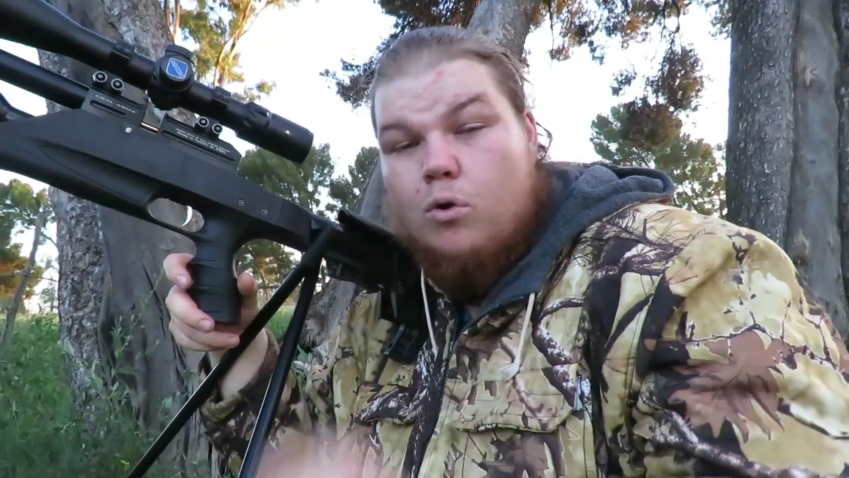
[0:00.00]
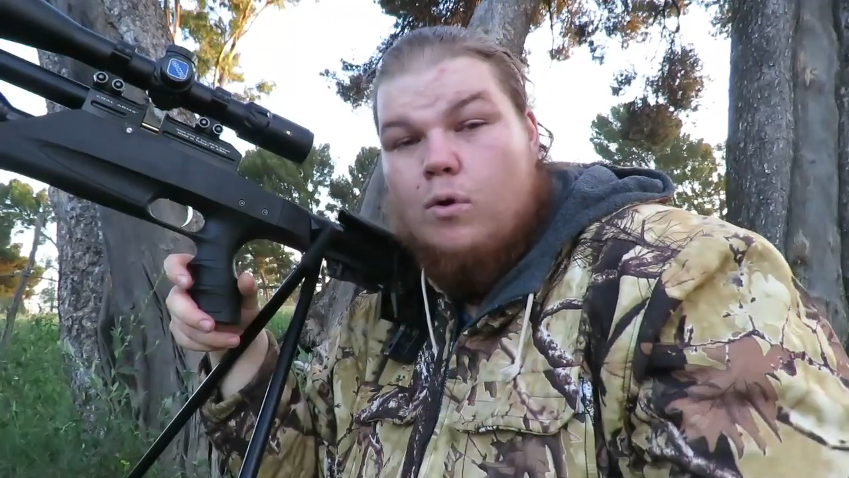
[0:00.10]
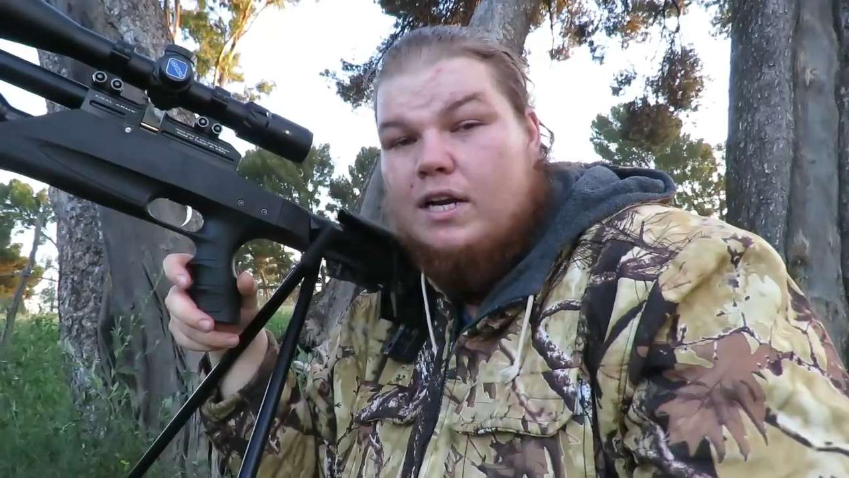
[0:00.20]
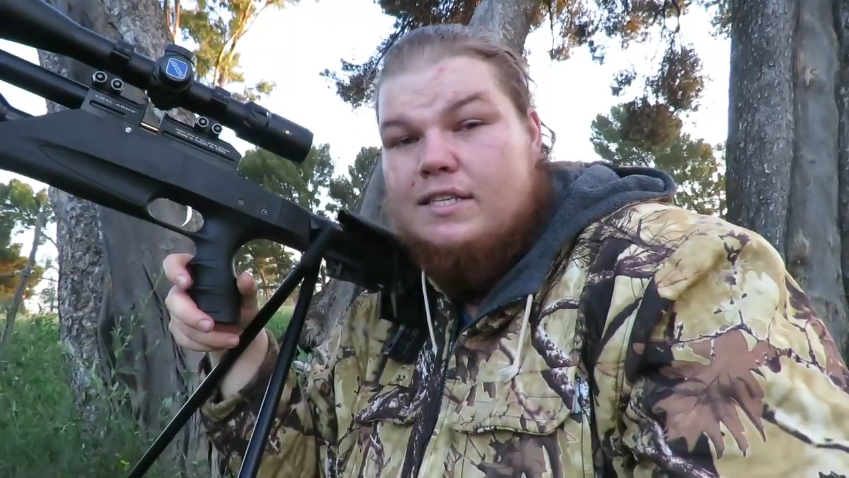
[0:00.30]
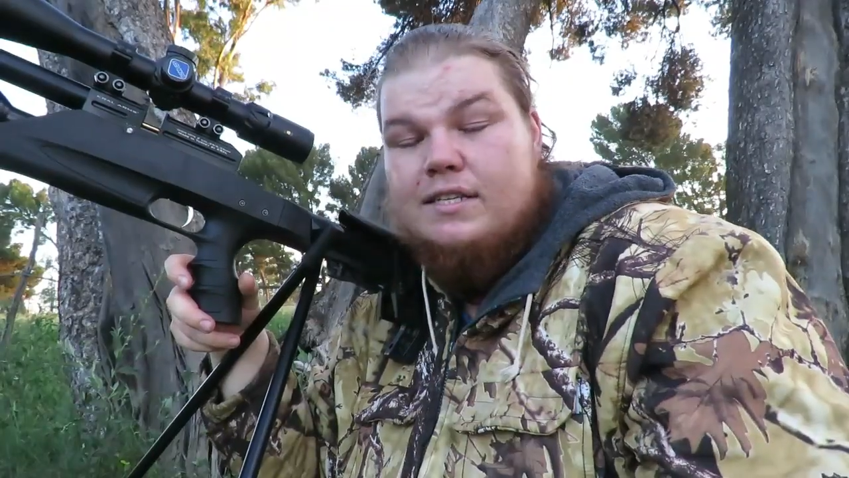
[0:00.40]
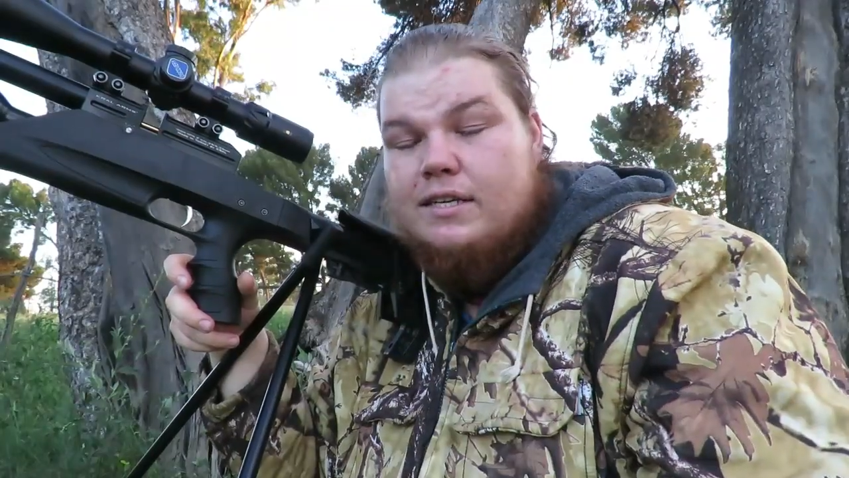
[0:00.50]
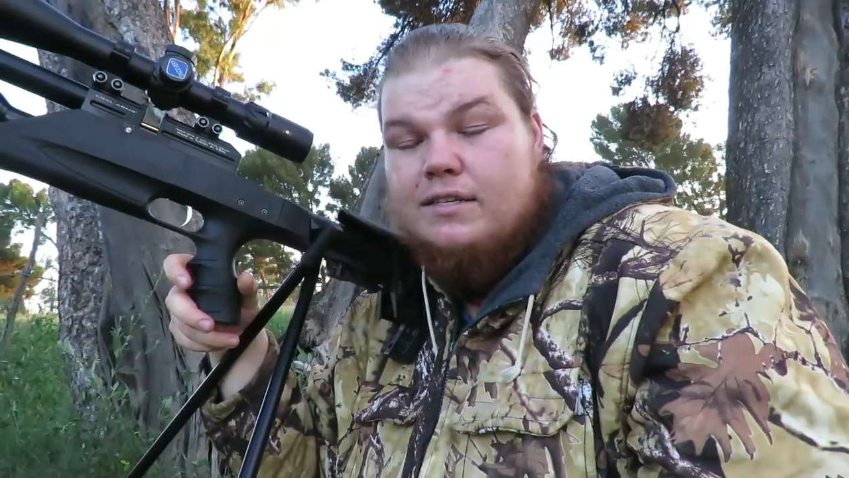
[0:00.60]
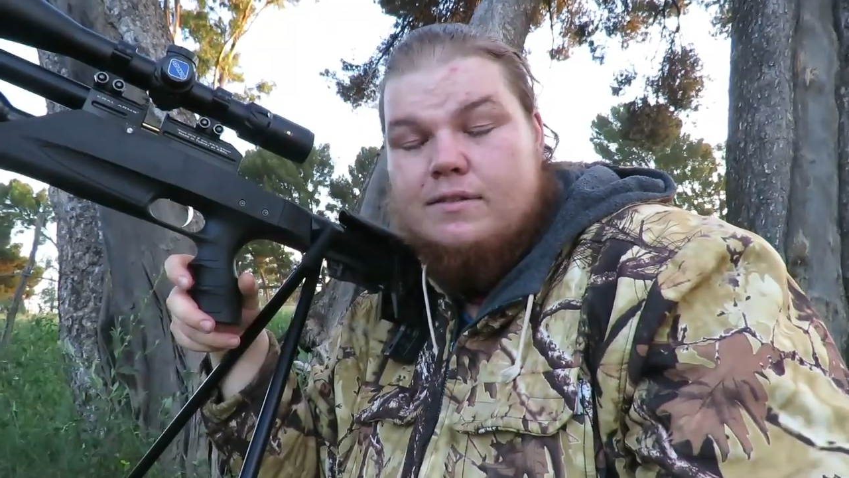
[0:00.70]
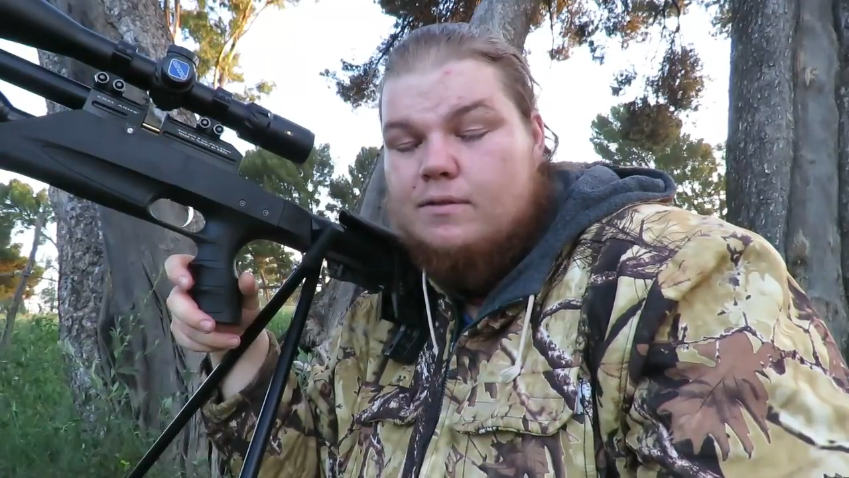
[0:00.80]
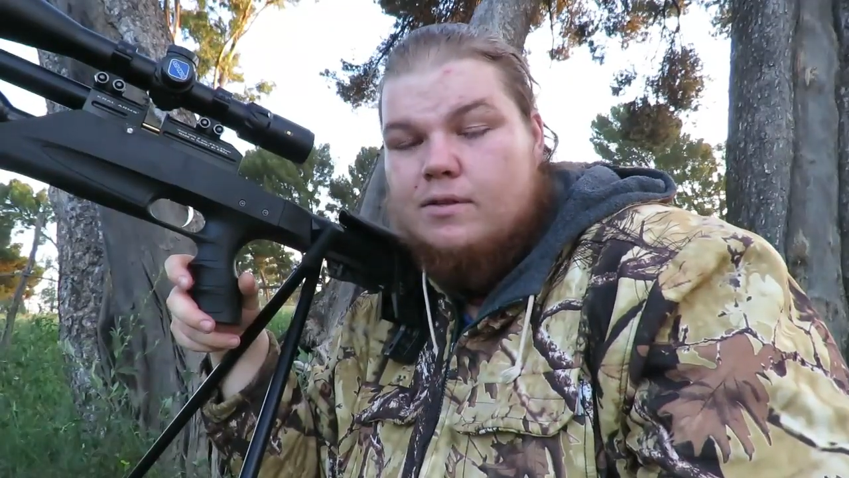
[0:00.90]

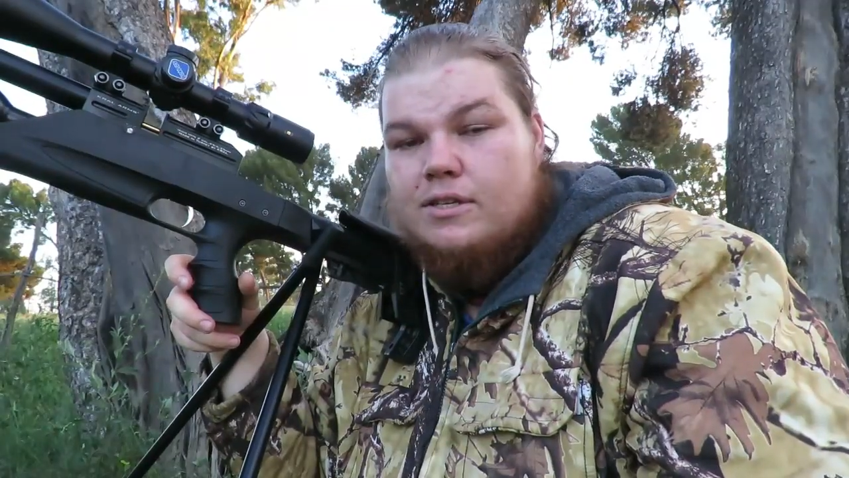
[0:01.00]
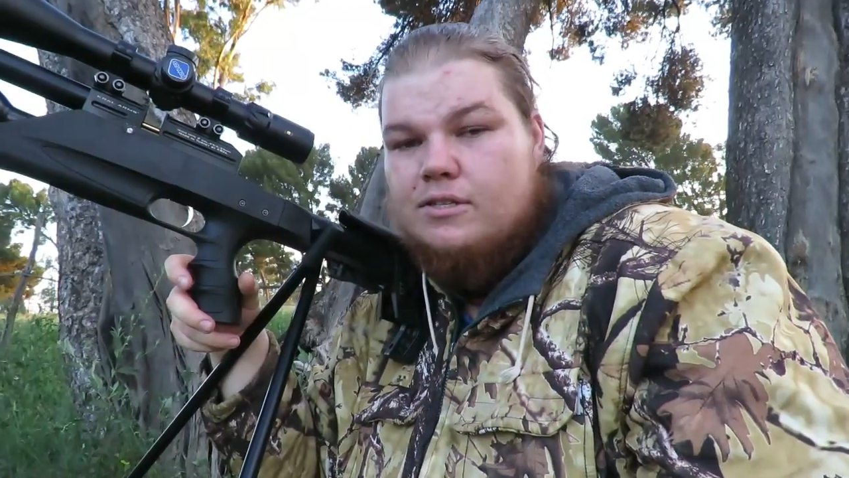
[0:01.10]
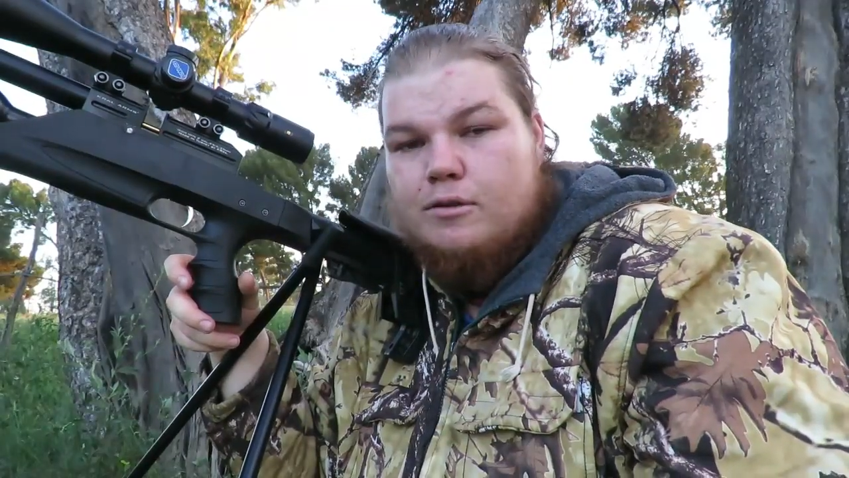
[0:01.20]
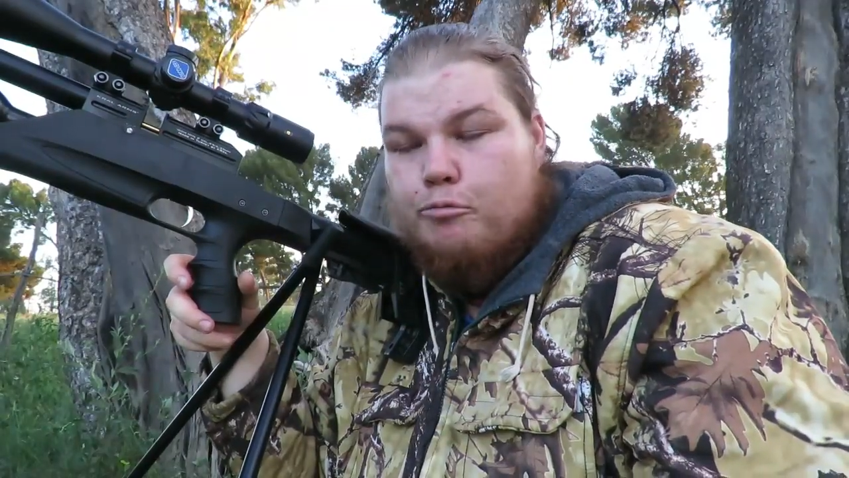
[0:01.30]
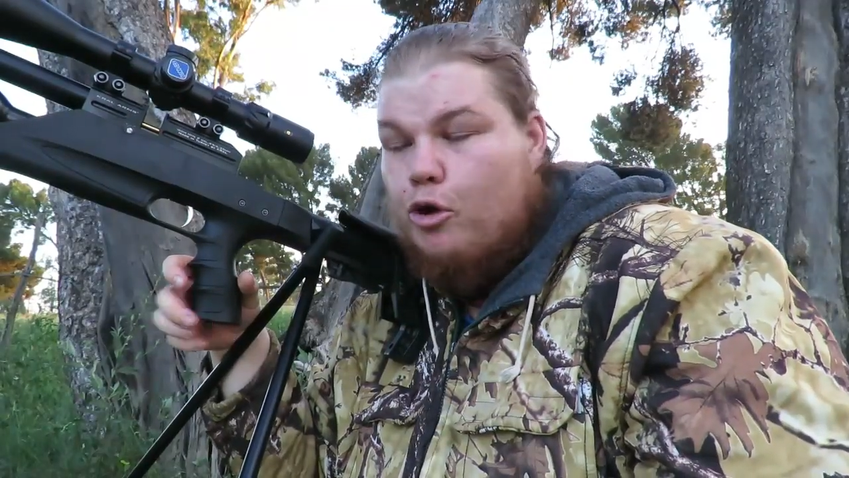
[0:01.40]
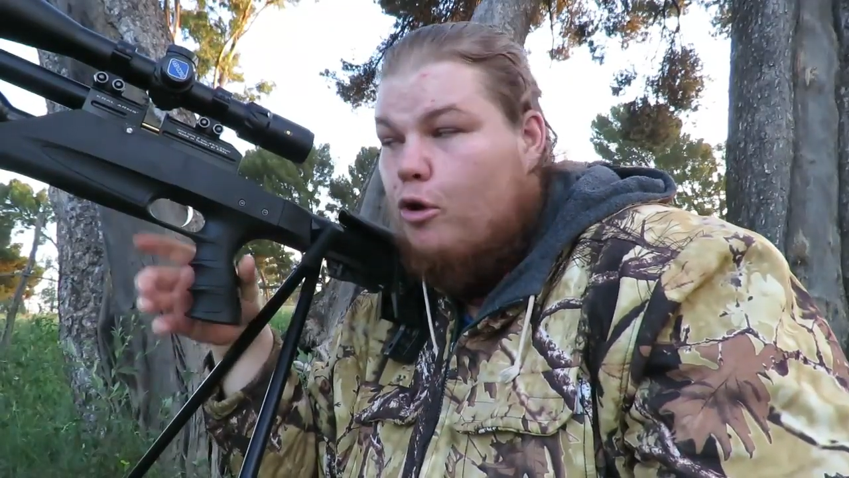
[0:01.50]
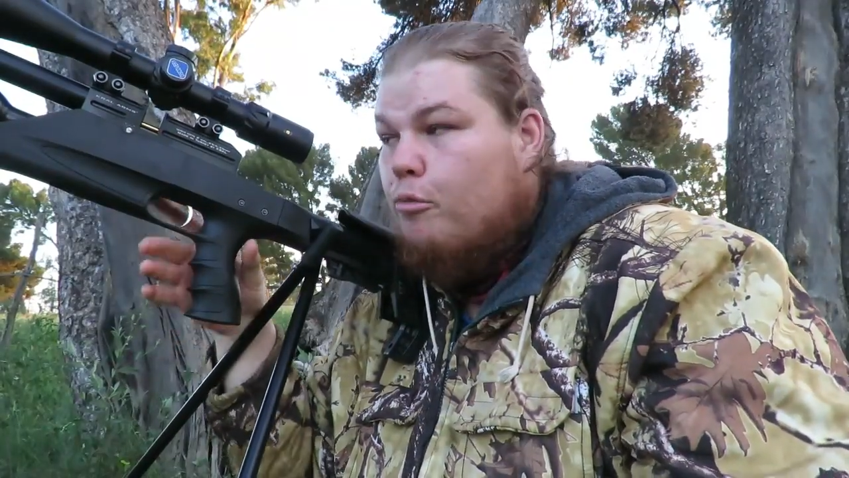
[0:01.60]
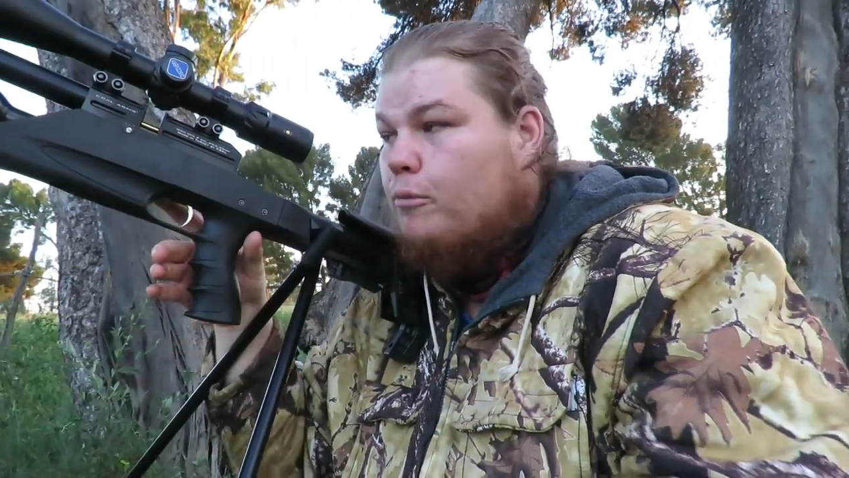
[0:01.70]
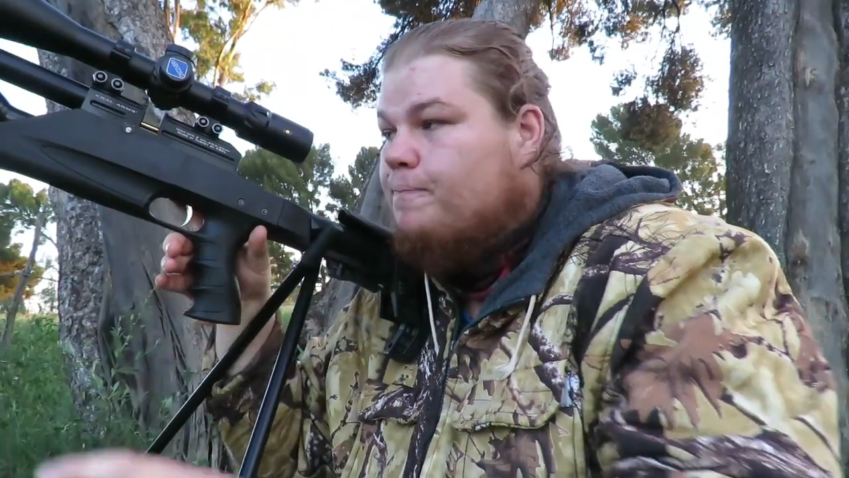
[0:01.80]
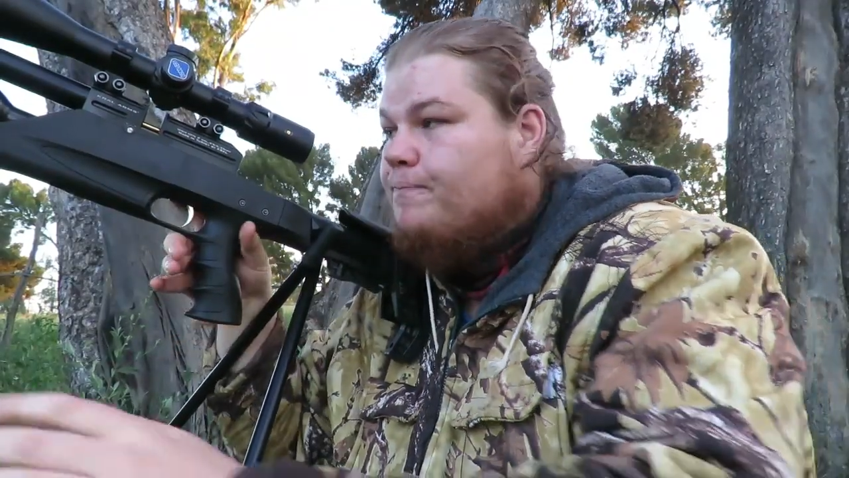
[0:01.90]
quality is superb.